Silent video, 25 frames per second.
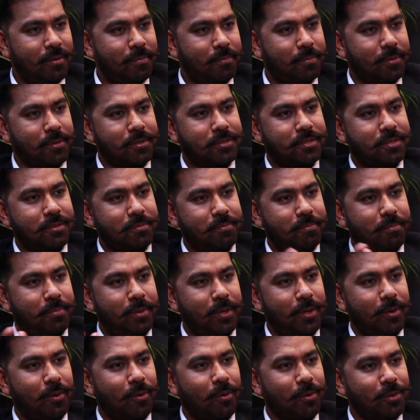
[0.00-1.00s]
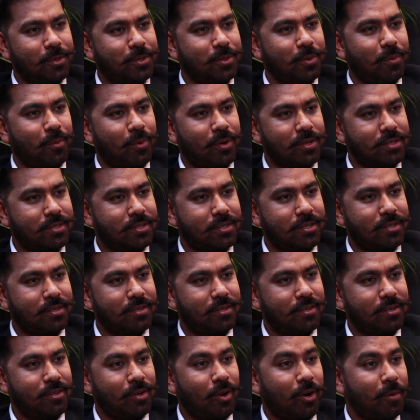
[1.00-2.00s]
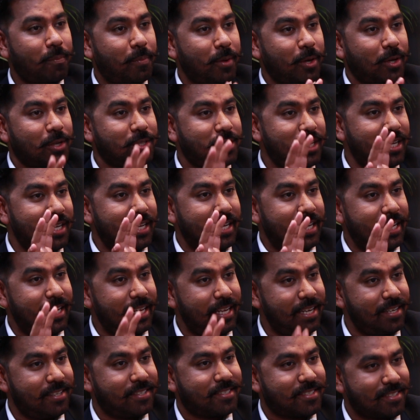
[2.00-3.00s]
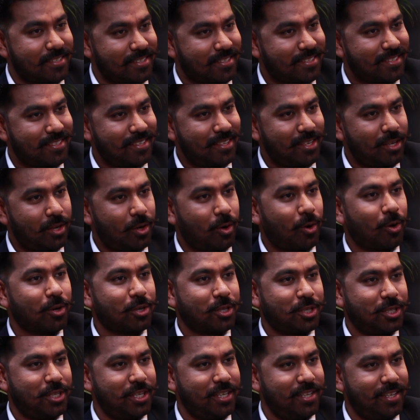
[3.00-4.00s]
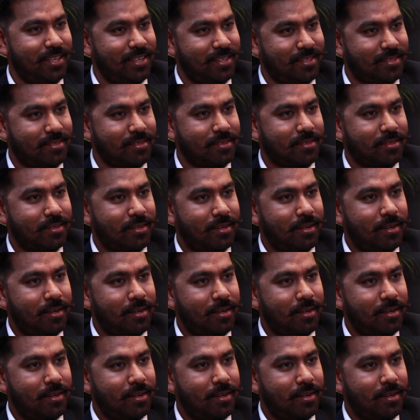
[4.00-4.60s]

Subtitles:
person B also wants it, not because he needs it or she needs it.